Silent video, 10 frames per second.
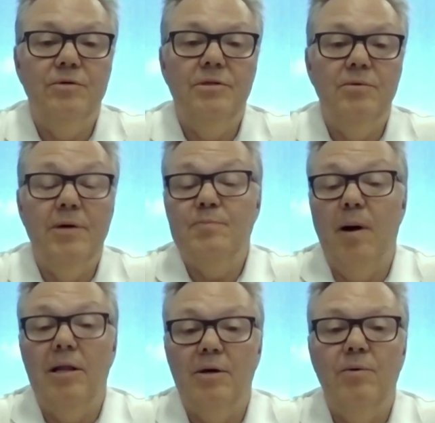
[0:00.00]
Uh, that's
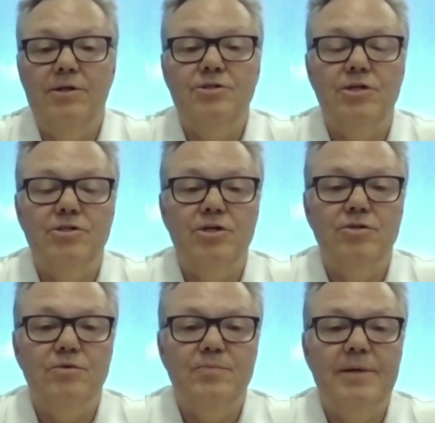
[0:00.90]
partly what this
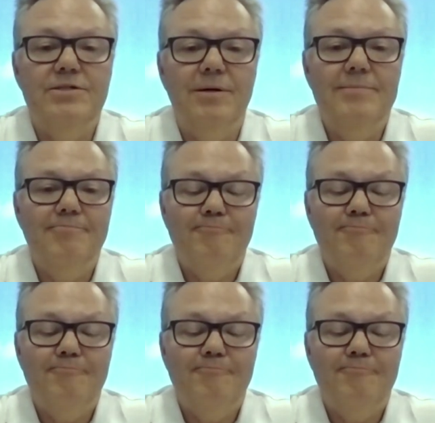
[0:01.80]
decision was based on.